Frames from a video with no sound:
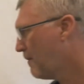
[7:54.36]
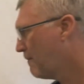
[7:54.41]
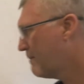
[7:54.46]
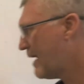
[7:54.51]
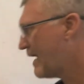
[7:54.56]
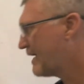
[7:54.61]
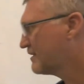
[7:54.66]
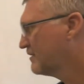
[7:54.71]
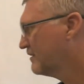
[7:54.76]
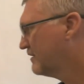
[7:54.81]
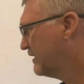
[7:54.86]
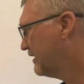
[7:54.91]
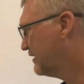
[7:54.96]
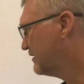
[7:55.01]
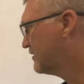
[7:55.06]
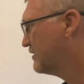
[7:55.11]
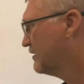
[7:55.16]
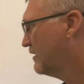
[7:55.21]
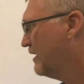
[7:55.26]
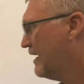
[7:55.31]
back to
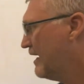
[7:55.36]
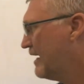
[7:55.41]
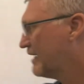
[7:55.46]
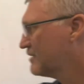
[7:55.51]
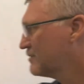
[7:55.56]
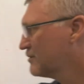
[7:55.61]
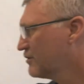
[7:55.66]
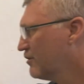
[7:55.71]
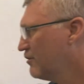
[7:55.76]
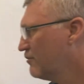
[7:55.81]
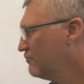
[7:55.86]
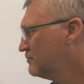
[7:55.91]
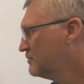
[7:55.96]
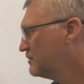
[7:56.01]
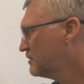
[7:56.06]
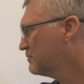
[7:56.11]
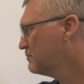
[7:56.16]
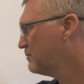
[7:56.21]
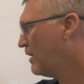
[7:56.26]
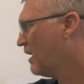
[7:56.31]
this.
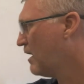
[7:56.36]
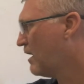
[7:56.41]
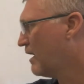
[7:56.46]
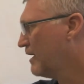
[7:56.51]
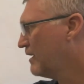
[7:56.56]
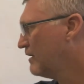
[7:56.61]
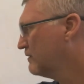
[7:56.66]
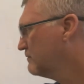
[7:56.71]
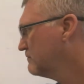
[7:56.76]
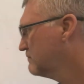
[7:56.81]
XcodeSpy